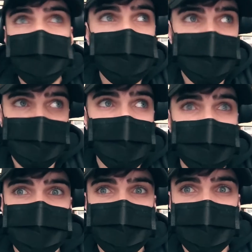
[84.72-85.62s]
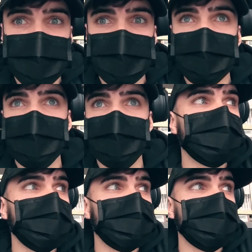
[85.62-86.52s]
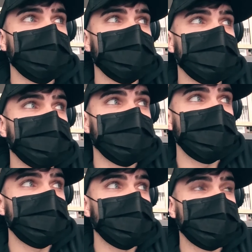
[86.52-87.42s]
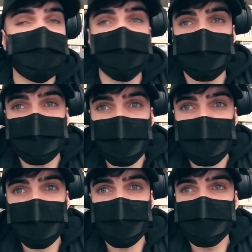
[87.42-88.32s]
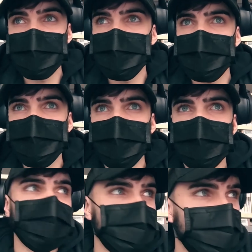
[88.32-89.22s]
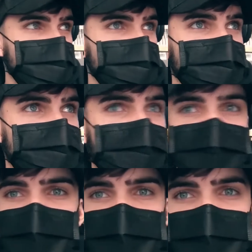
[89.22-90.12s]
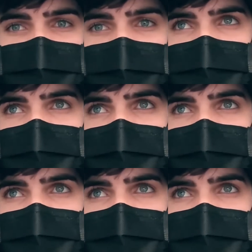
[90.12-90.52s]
all of that was cancelled. Then I thought about taking a train from Munich. That also doesn't work